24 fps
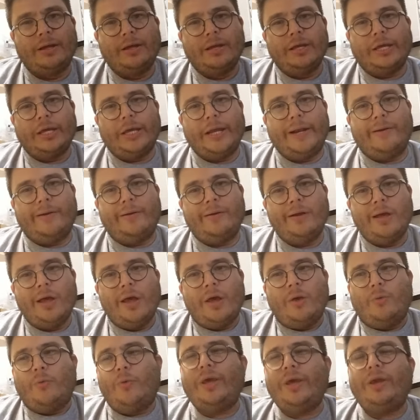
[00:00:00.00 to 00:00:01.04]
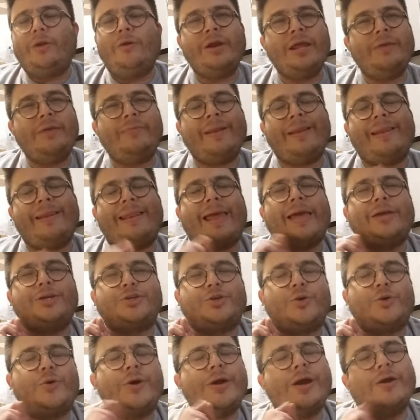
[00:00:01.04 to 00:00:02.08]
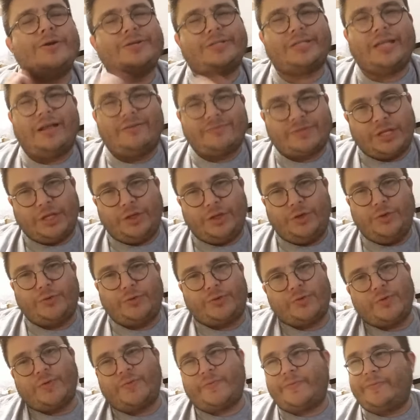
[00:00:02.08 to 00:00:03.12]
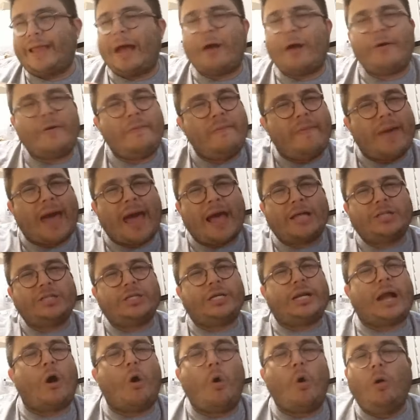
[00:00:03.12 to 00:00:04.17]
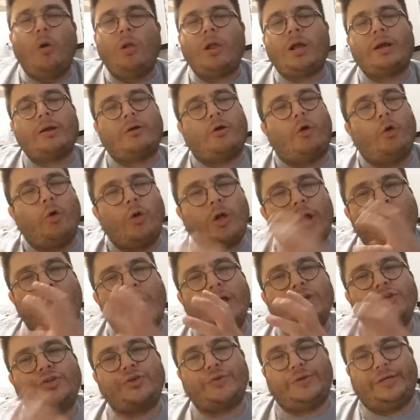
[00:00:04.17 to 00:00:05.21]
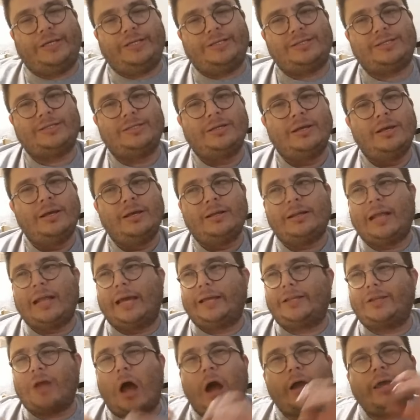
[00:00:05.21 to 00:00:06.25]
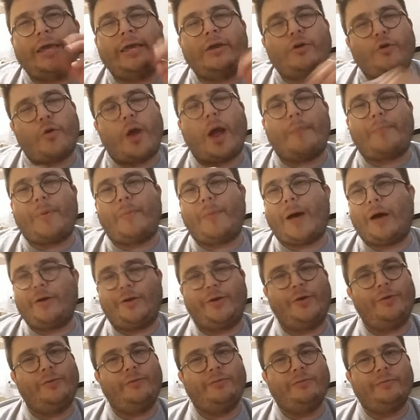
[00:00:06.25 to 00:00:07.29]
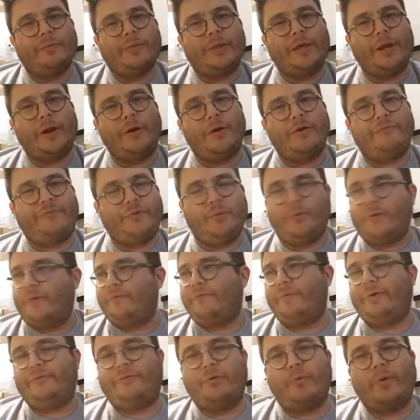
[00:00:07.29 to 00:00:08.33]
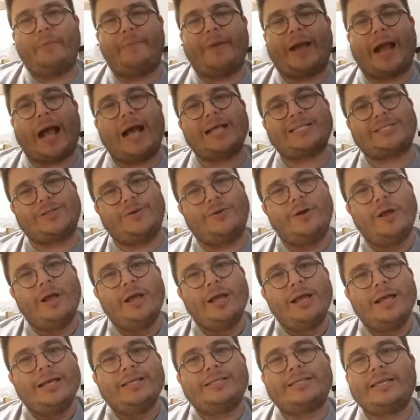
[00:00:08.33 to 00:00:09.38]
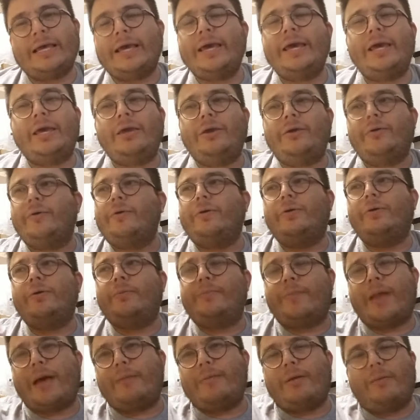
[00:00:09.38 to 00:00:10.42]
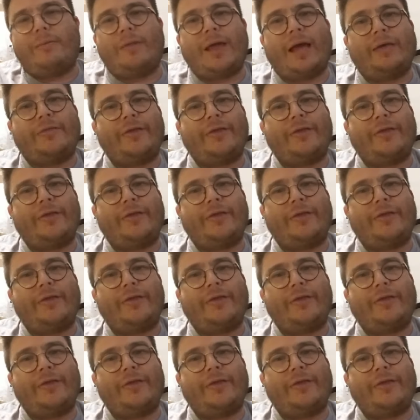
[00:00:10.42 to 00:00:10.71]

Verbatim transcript: You know, we don't even like showing ourselves in YouTube. Now imagine a whole countries like talking crap about you. You know, if you were Picasso, saying you blah blah blah.